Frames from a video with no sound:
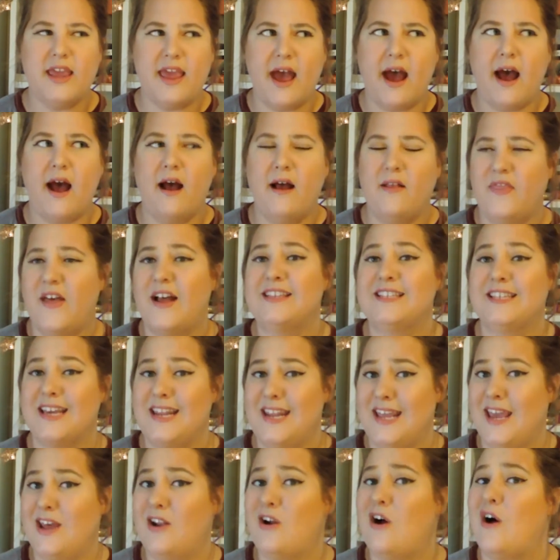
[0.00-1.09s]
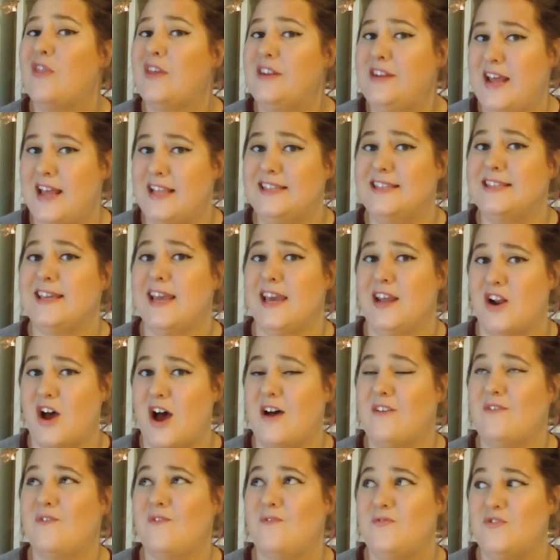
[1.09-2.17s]
Yeah, that's going to get all the dead skin
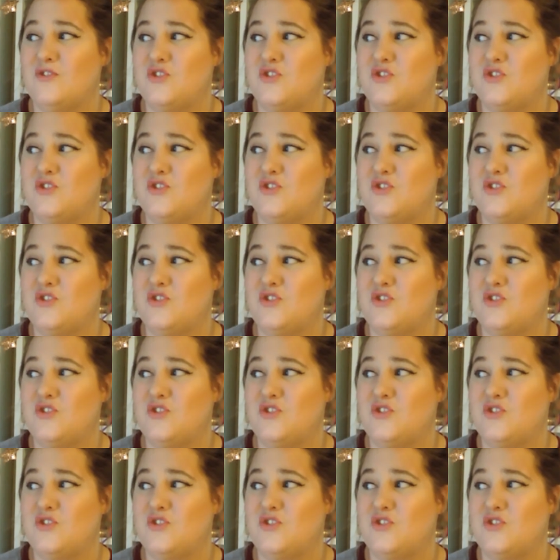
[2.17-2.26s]
off.